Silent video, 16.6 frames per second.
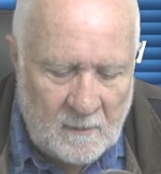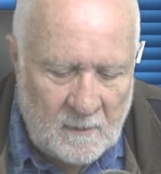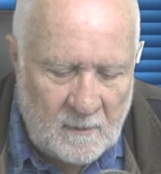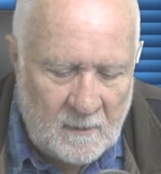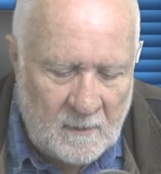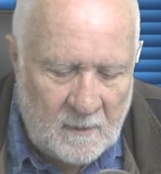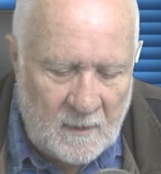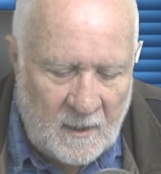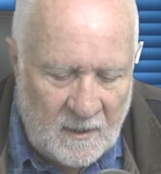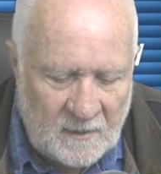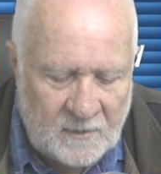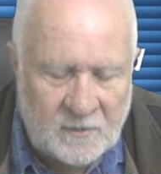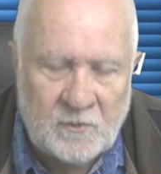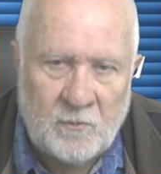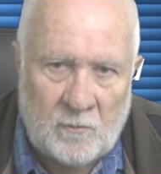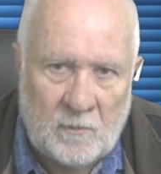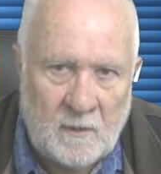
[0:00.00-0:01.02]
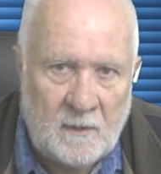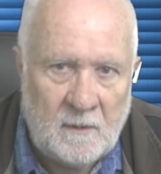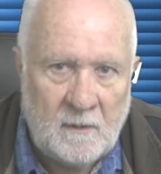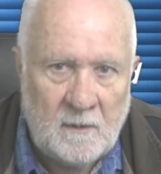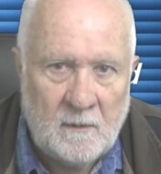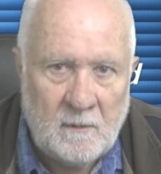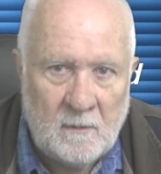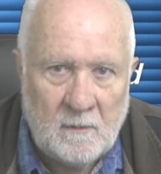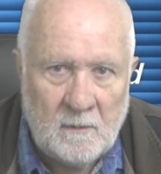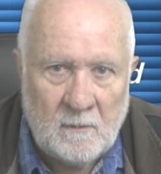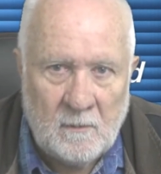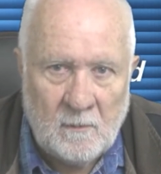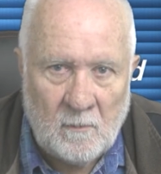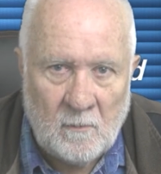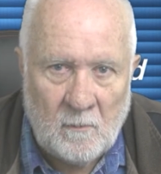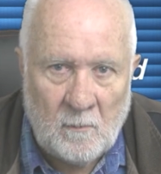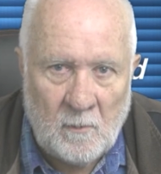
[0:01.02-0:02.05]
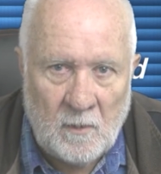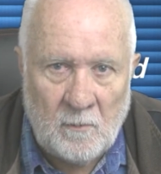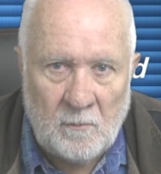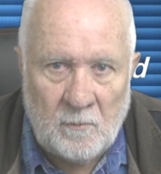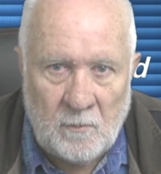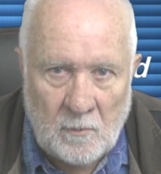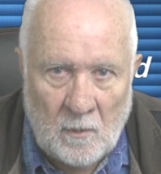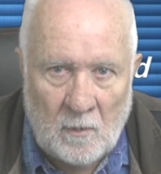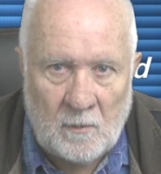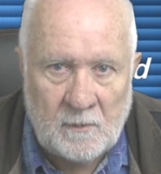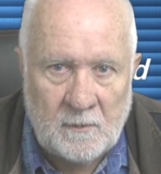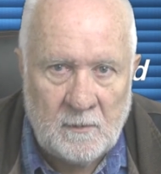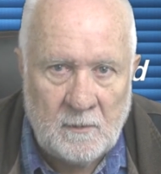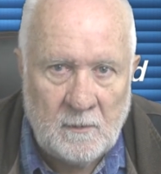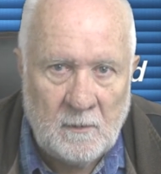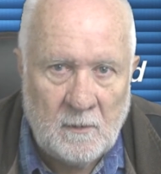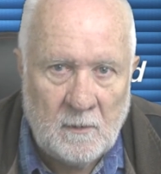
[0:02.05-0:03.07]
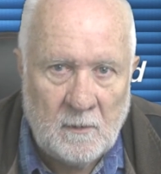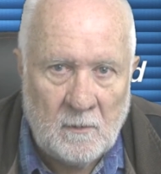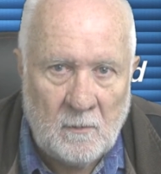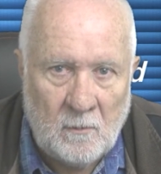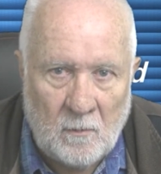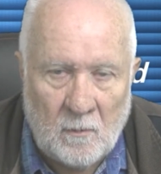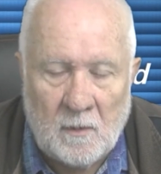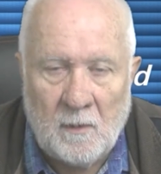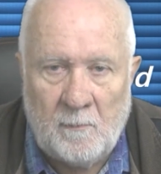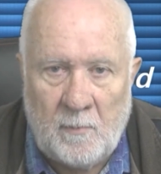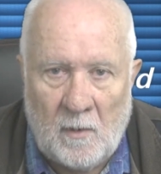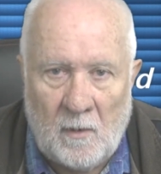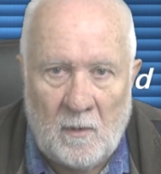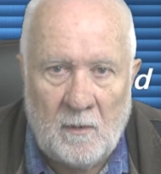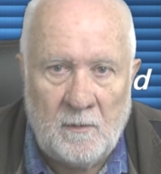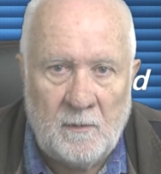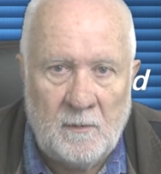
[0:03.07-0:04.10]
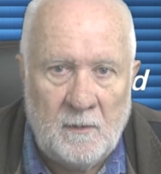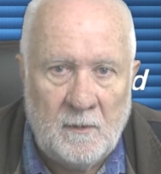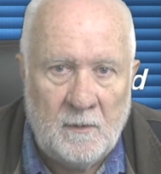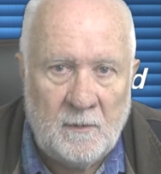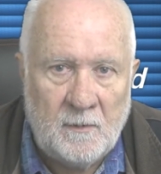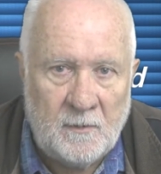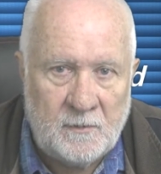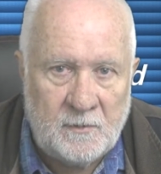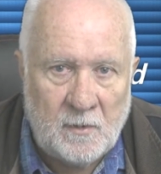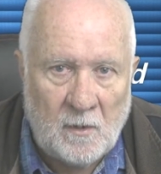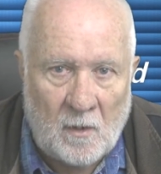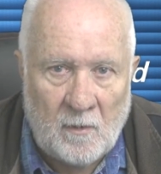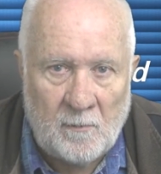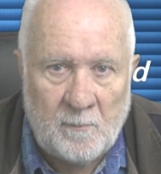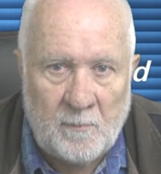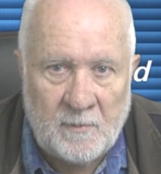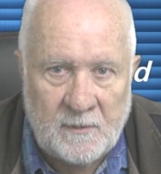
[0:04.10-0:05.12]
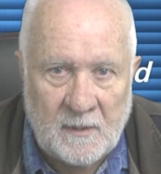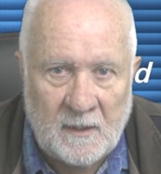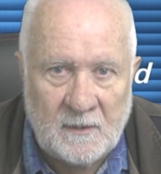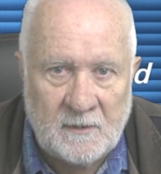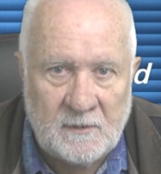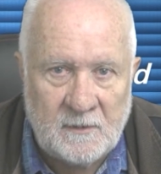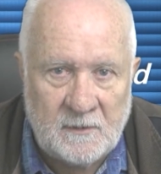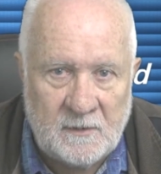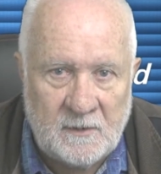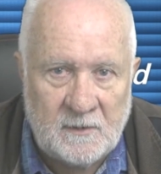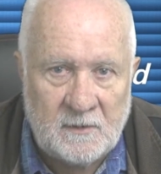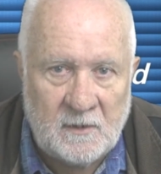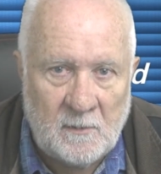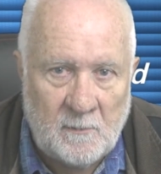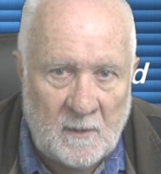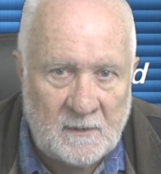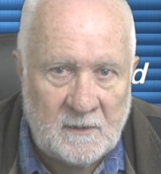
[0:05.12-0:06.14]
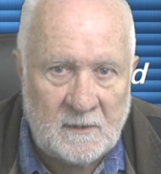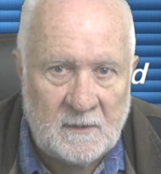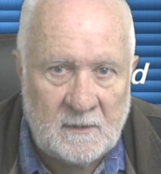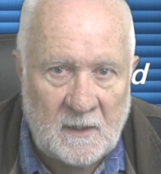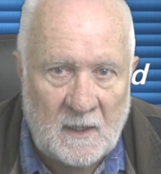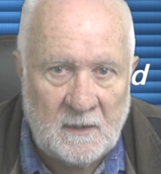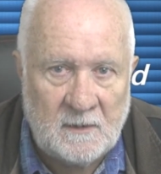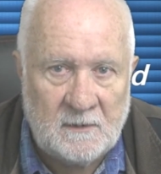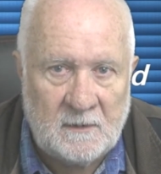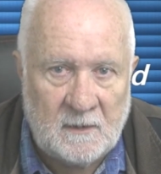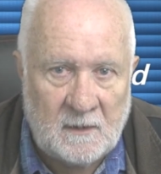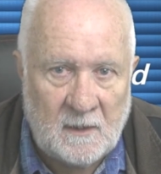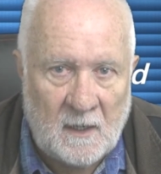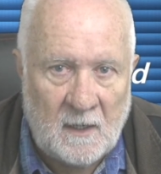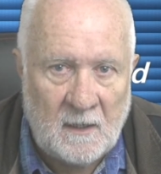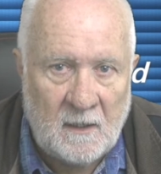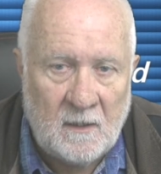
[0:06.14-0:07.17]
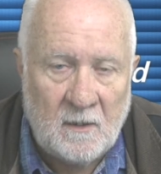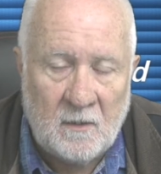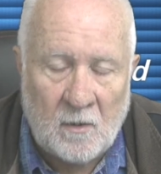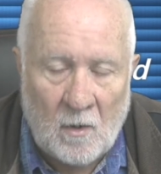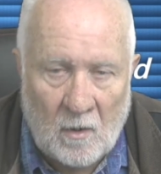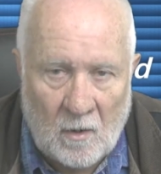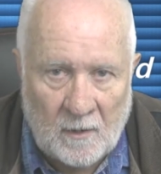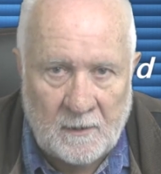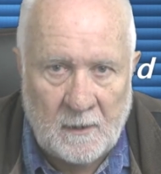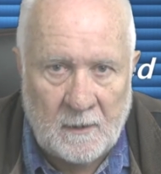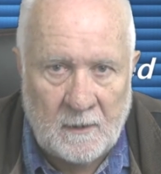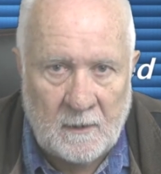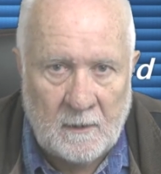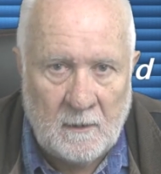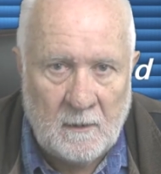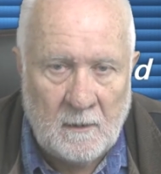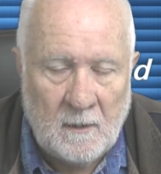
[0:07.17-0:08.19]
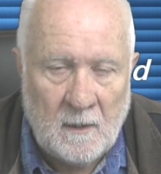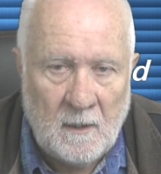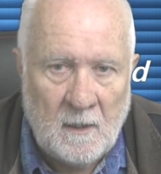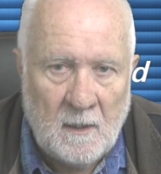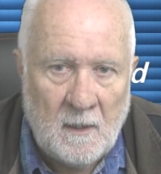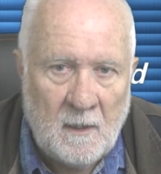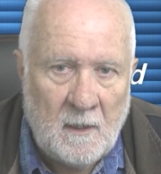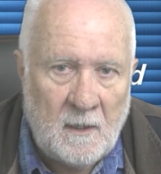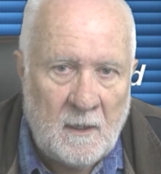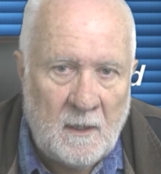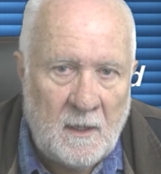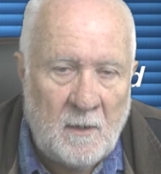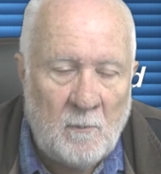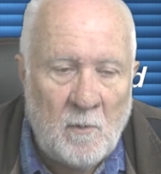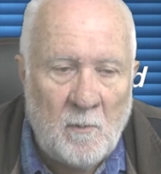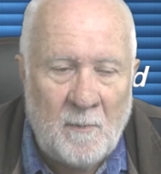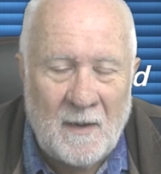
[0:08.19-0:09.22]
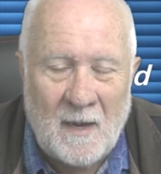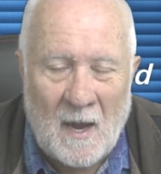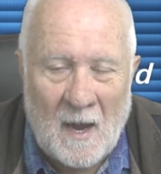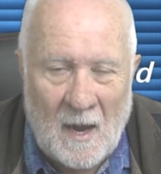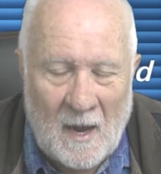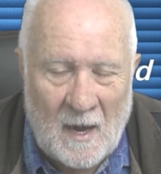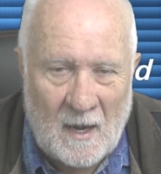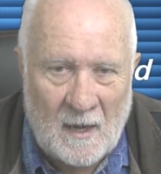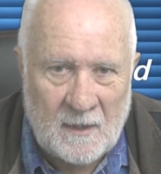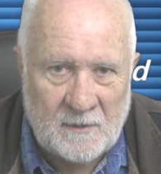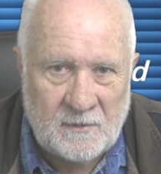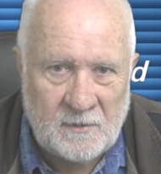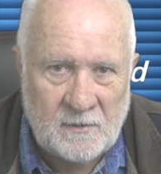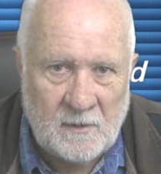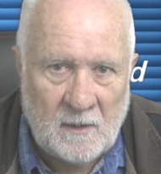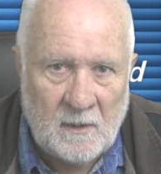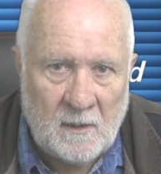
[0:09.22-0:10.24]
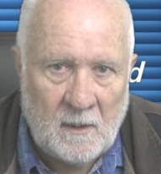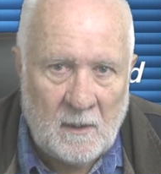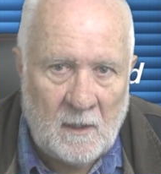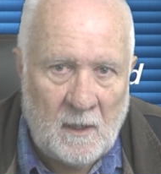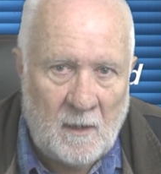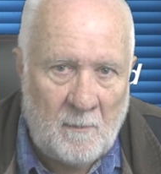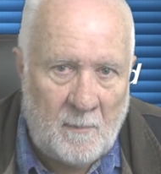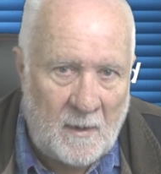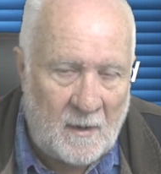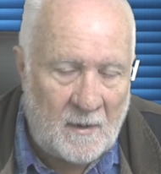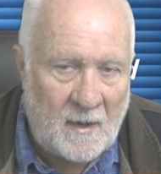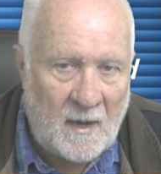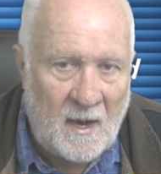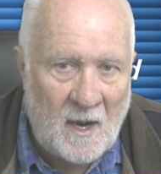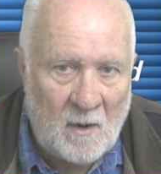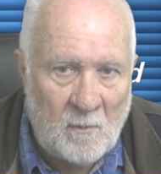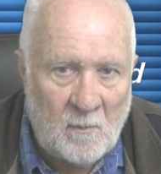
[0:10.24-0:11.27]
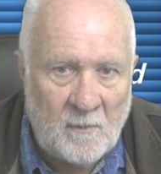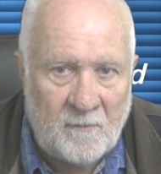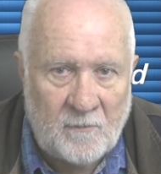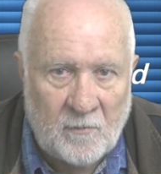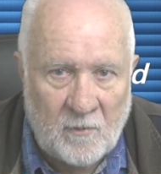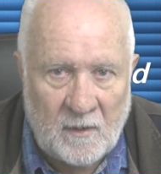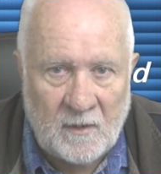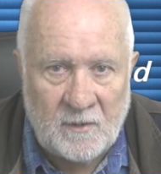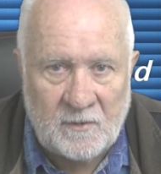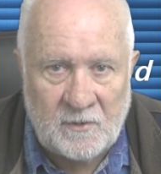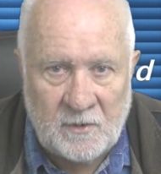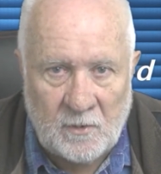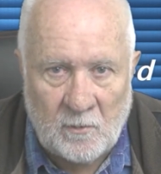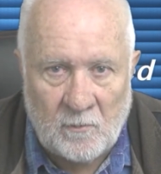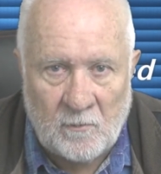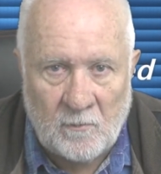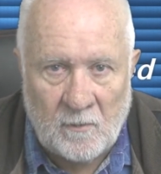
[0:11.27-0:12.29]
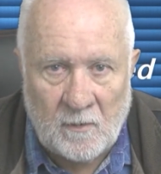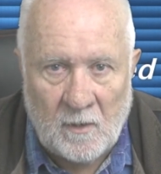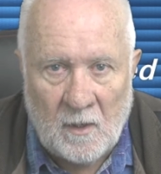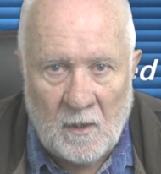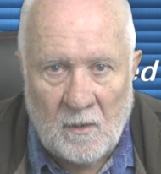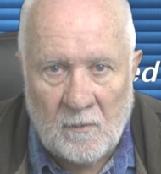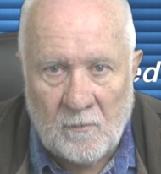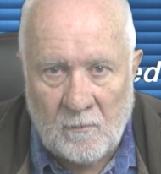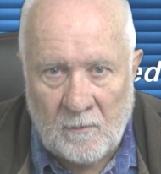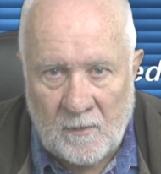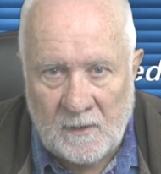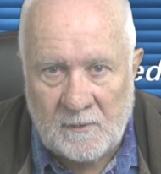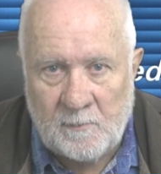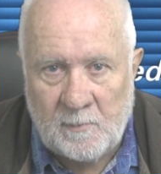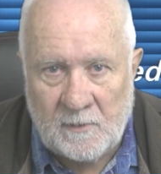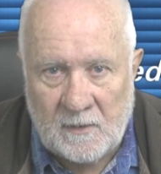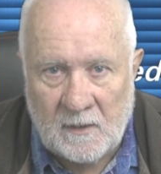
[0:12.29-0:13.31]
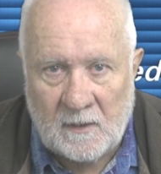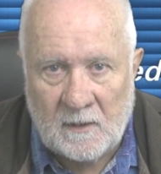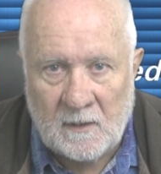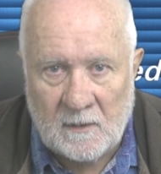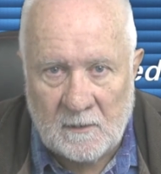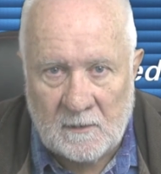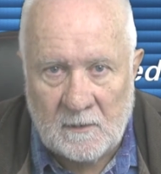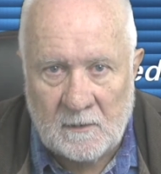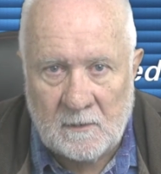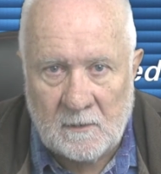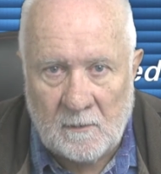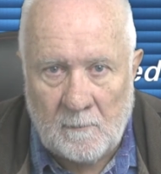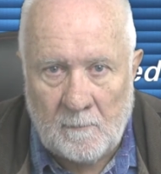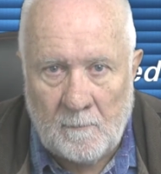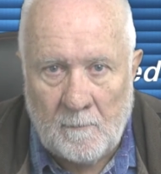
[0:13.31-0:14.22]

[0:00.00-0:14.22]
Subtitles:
history will not look upon the child protection system as it stands today kindly. It will be harsh about how we've treated children through this particular system.